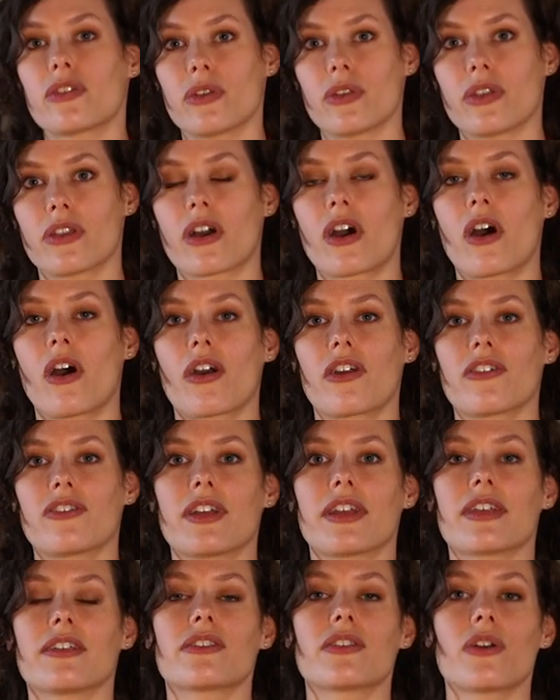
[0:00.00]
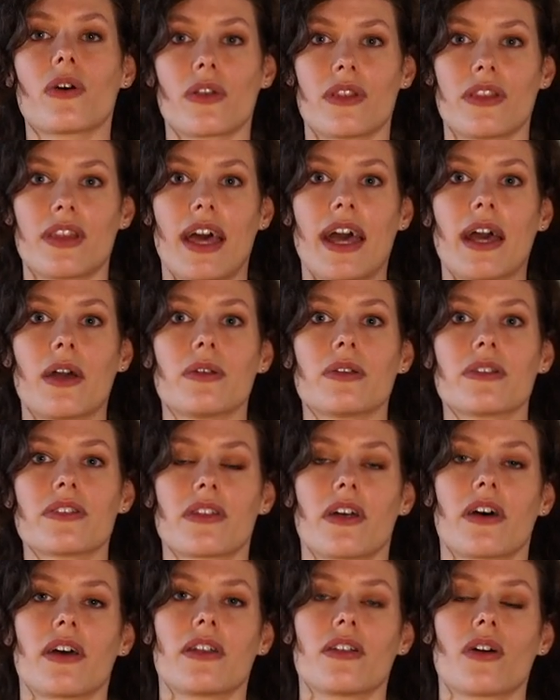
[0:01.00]
to the carvings on the
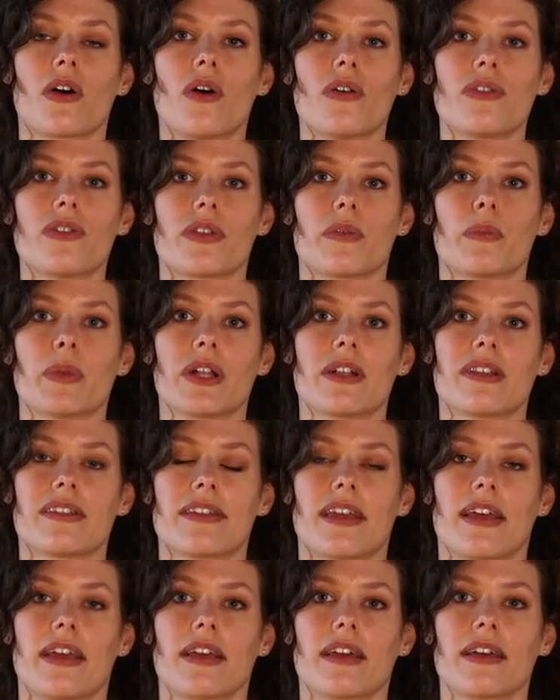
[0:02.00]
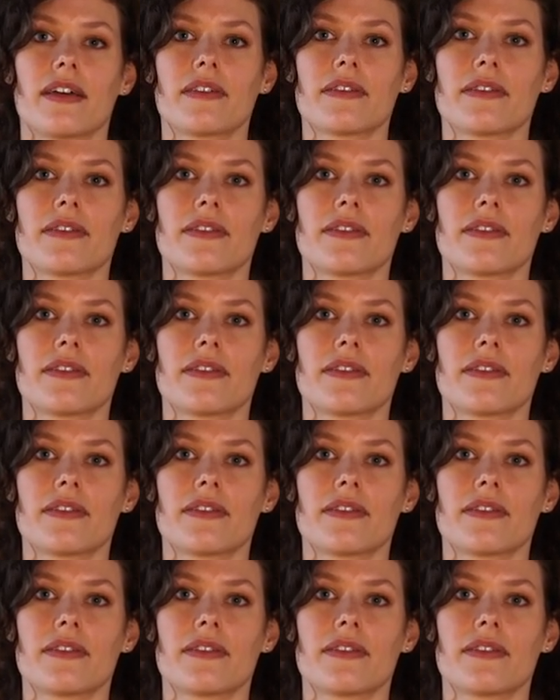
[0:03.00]
outside of the building.